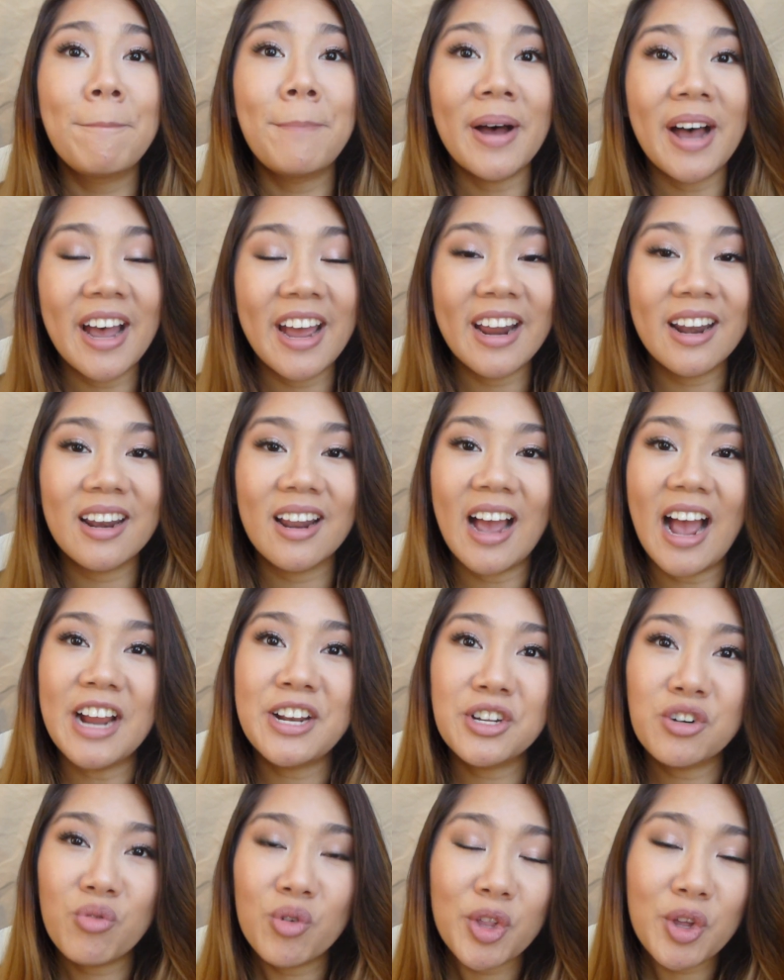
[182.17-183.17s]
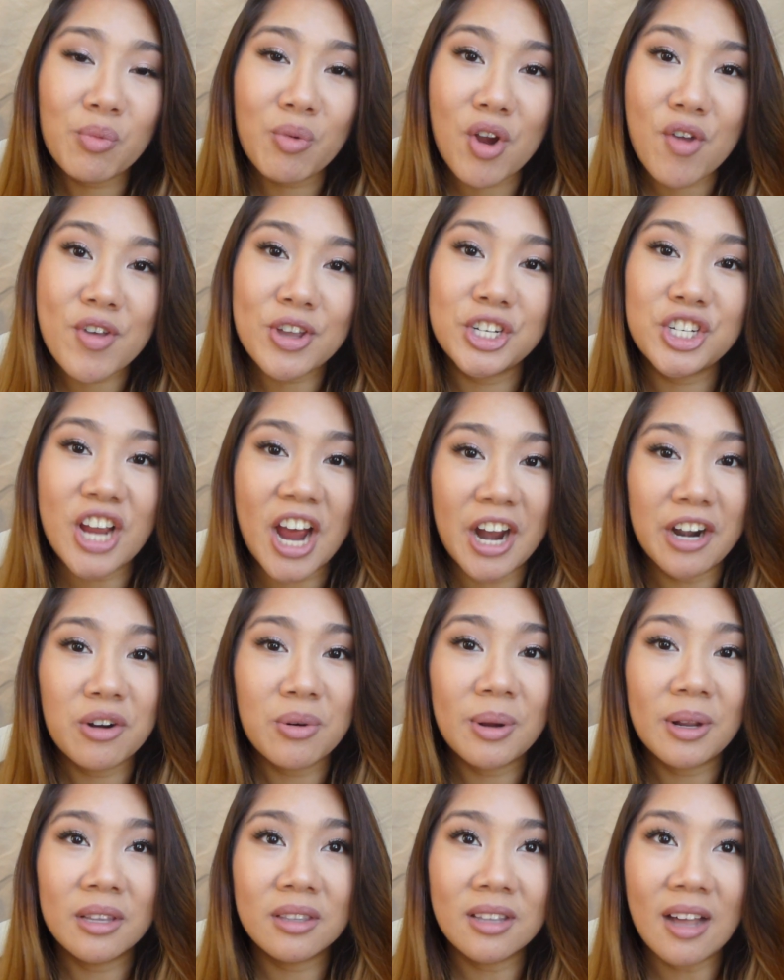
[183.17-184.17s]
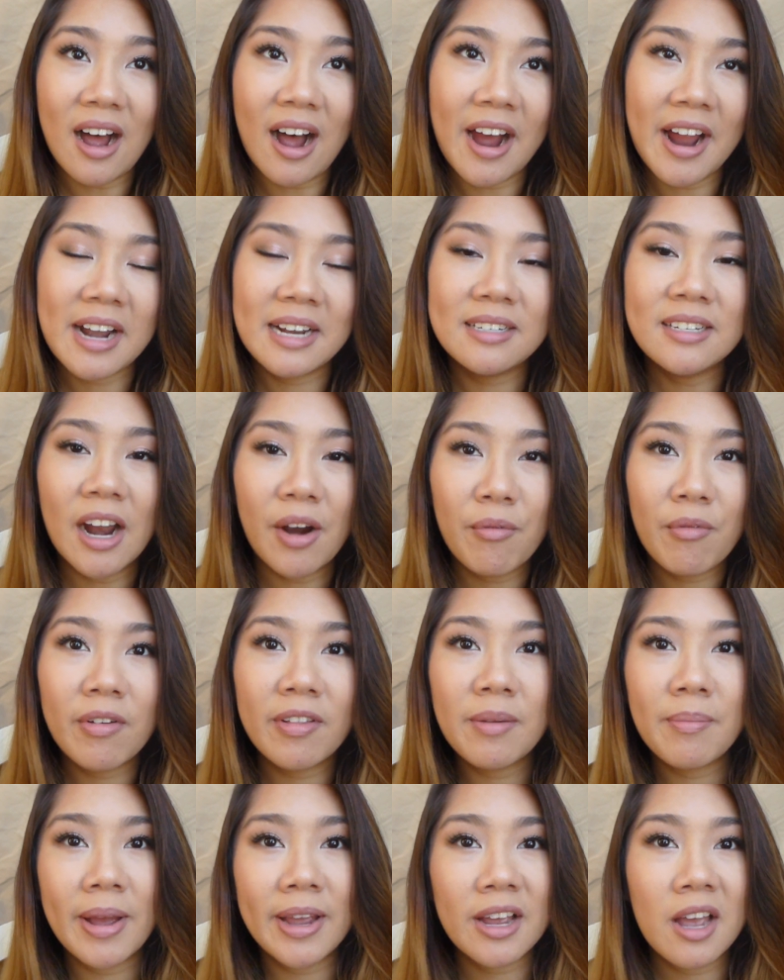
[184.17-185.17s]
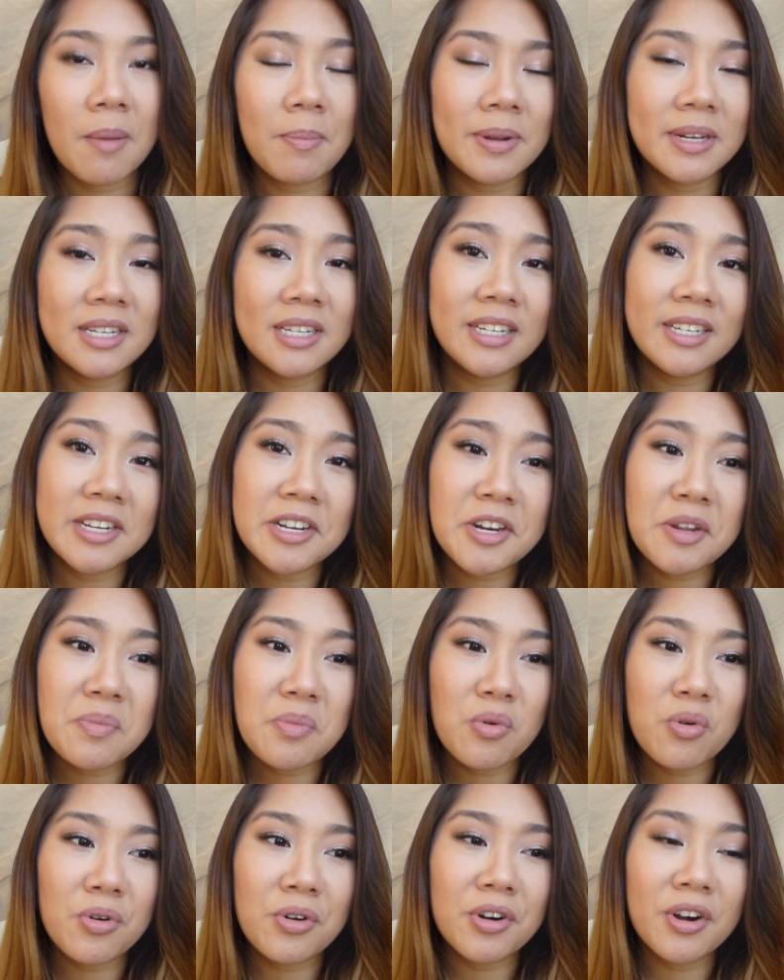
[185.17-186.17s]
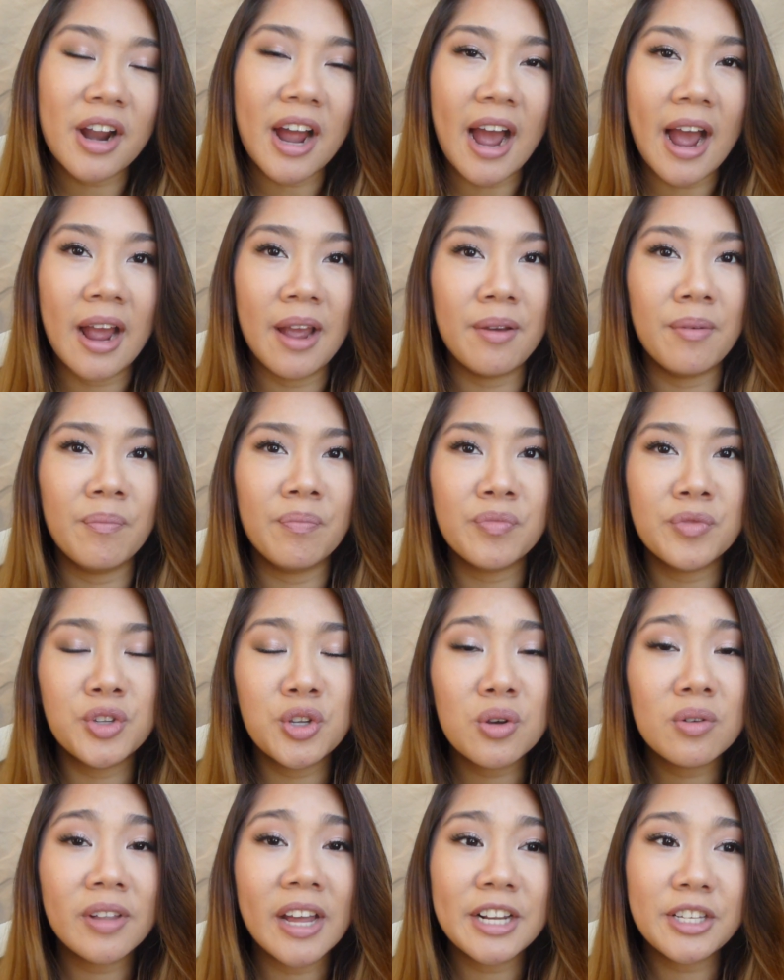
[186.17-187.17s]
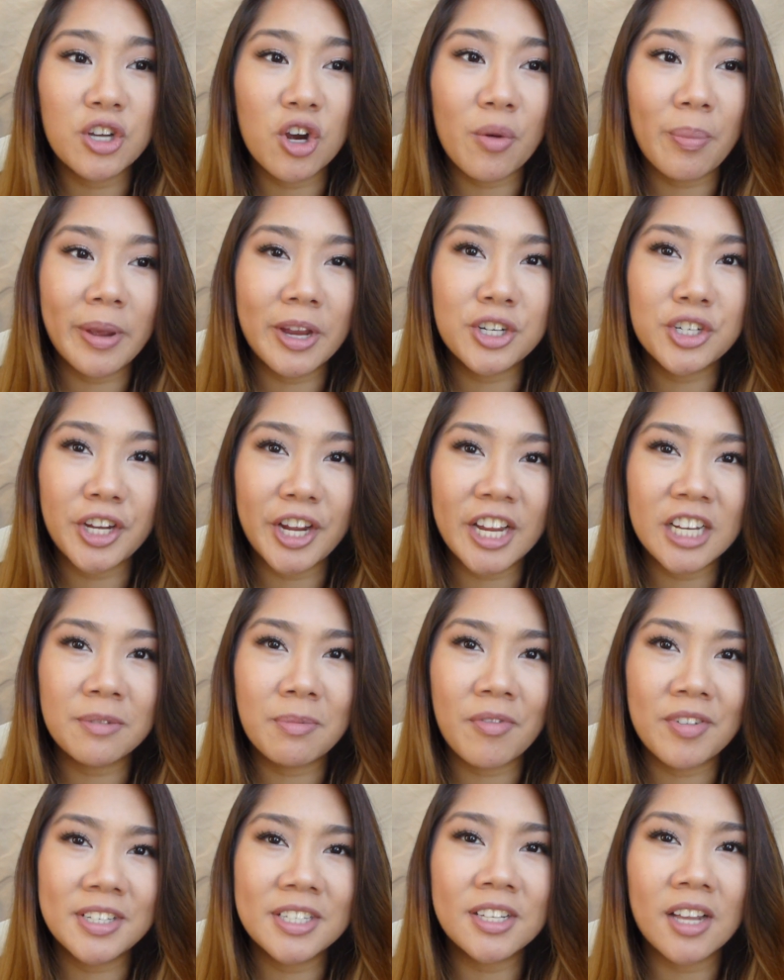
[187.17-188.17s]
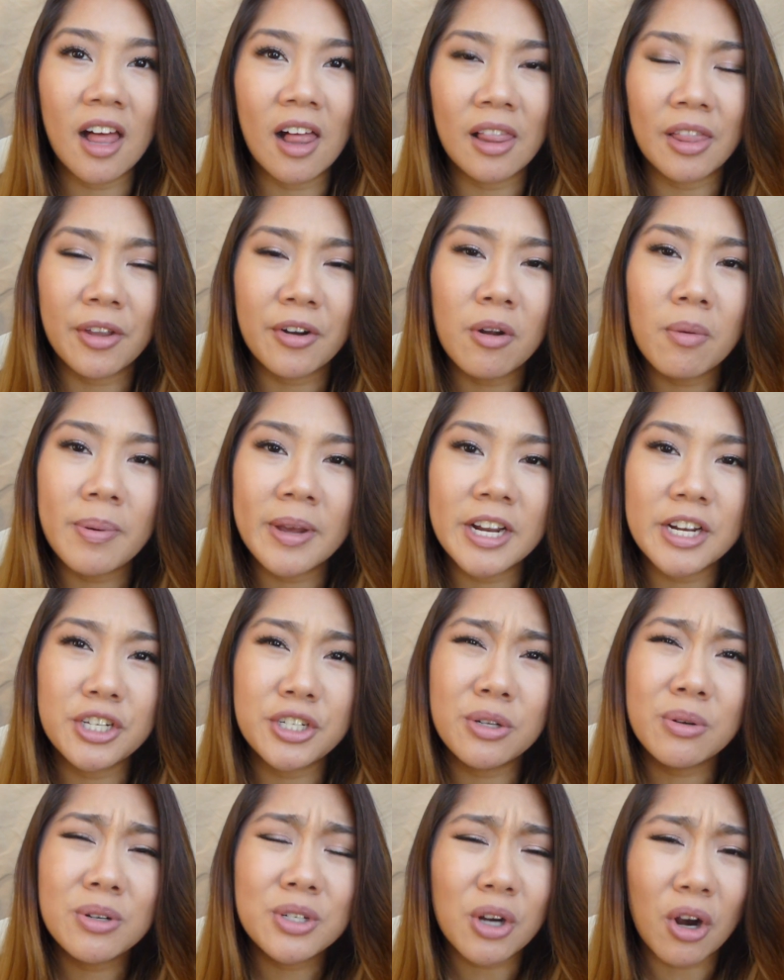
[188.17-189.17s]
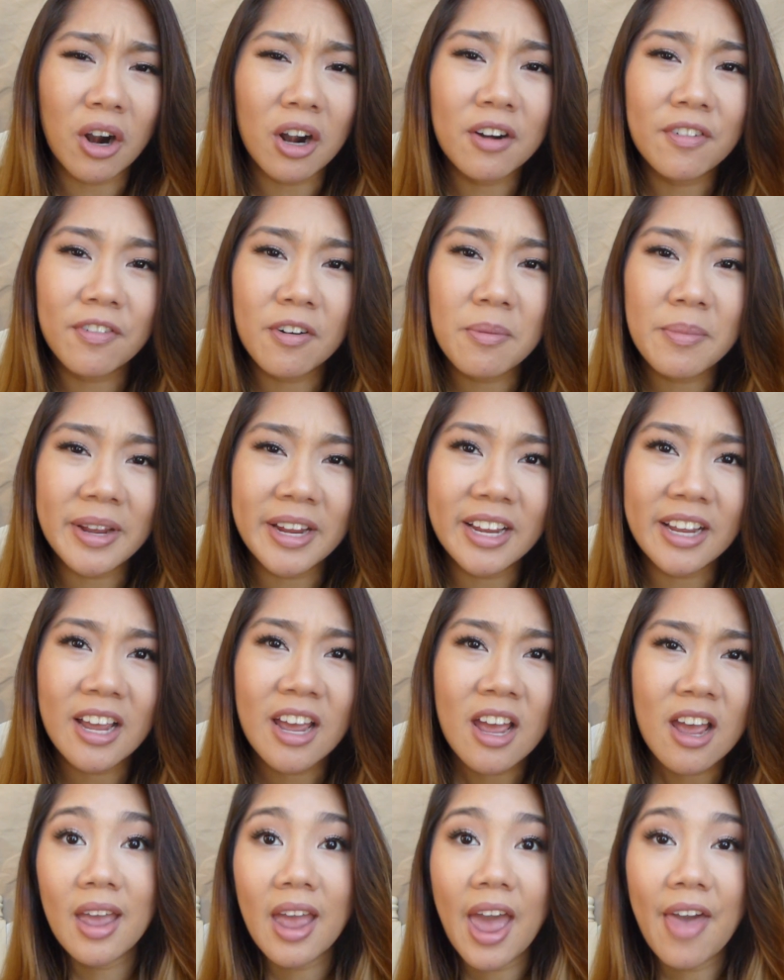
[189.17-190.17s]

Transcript: But I don't really wear this shadow a lot. It's not really my cup of tea anymore. I do like taupey shades, but this is a little bit too dark for me.